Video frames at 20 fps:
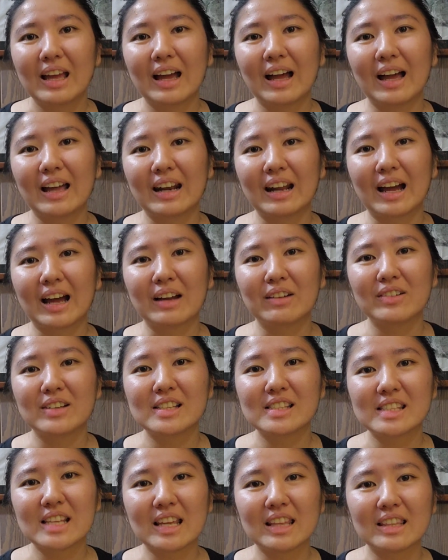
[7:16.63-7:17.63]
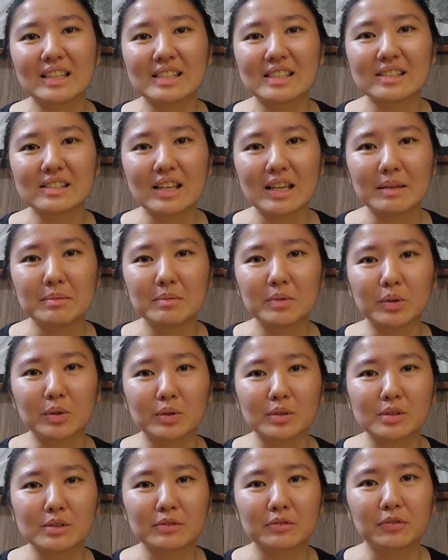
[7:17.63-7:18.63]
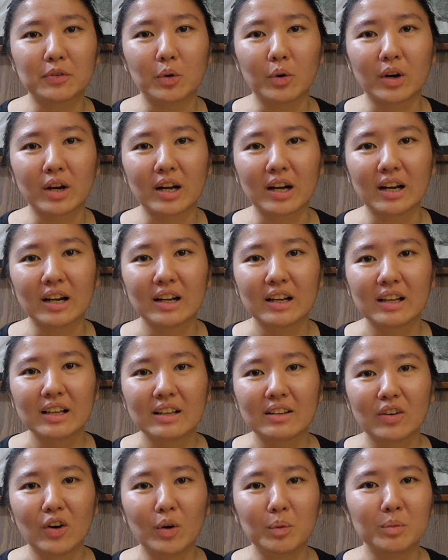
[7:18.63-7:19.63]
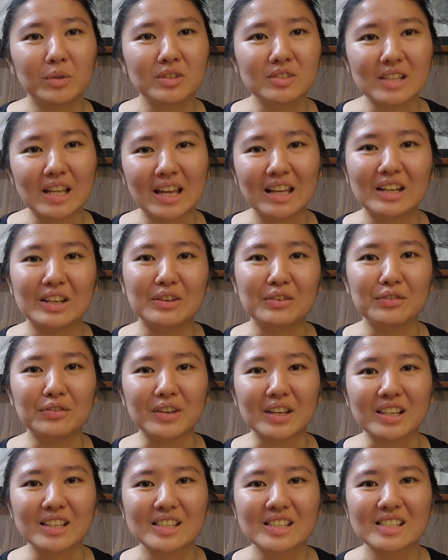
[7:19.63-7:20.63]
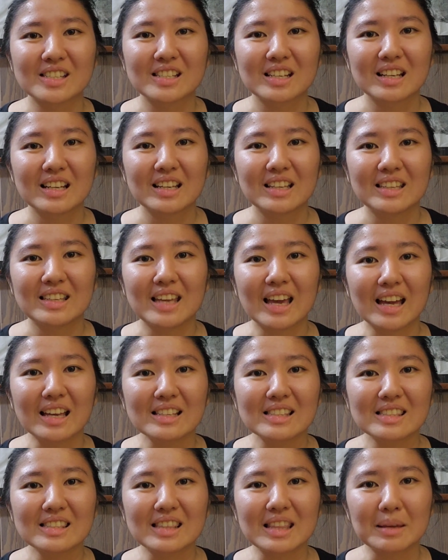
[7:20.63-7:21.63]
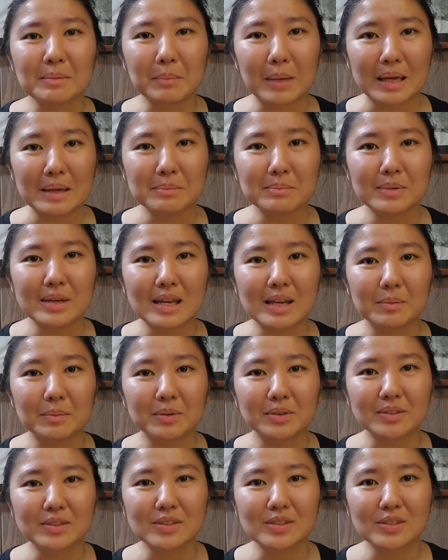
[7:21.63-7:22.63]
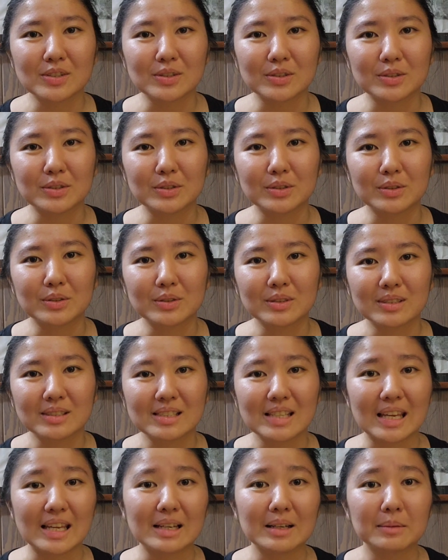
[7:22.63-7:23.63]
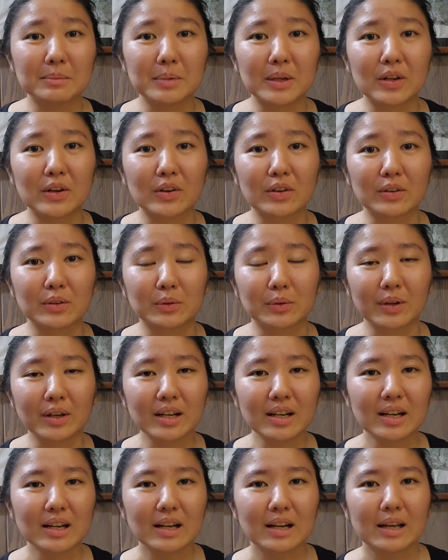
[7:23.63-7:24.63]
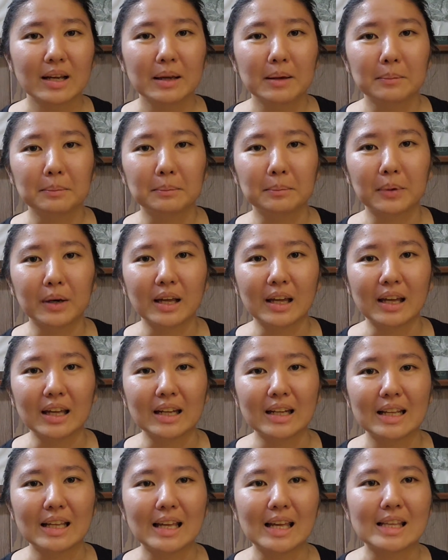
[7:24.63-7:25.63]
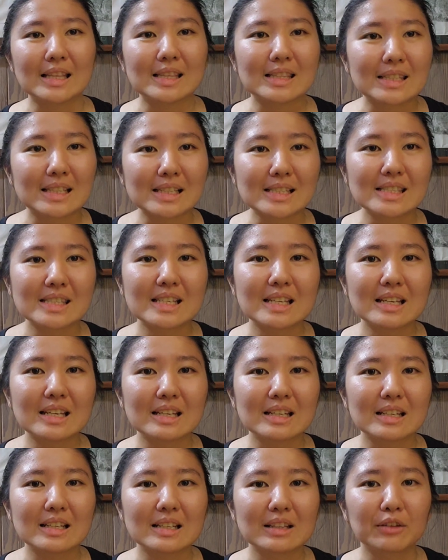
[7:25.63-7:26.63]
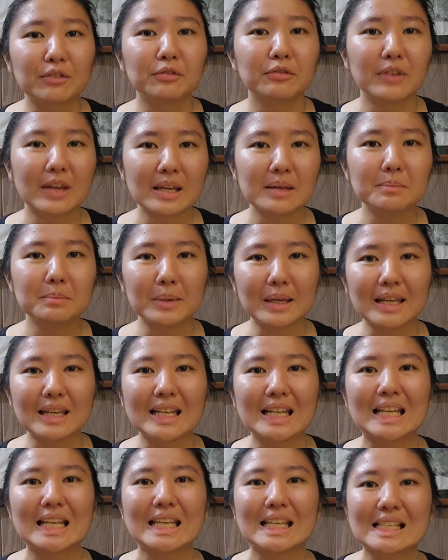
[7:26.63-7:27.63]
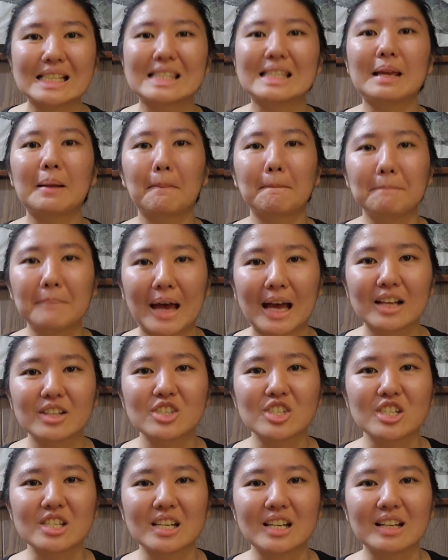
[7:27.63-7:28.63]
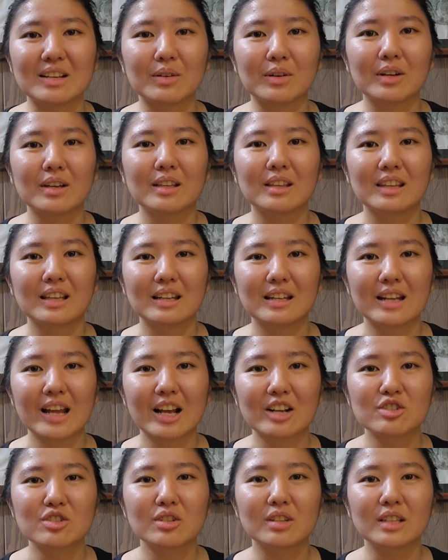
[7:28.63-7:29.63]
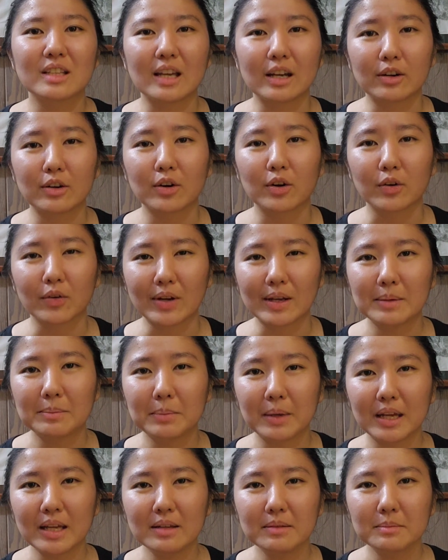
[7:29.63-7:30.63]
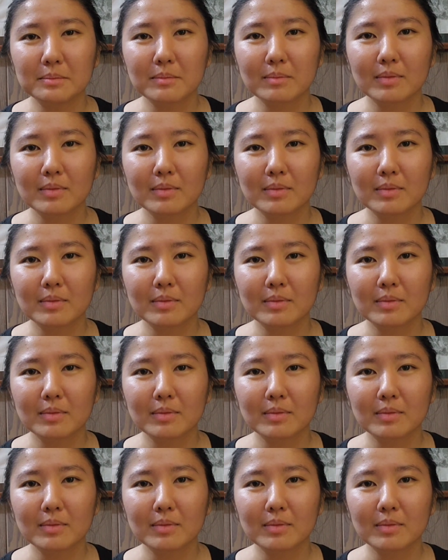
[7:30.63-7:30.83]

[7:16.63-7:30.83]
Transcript: And I would say the same goes for almost any fish. Yes, they might be able to take a bigger lure, but the fake bait isn't matching the naturally occurring bait.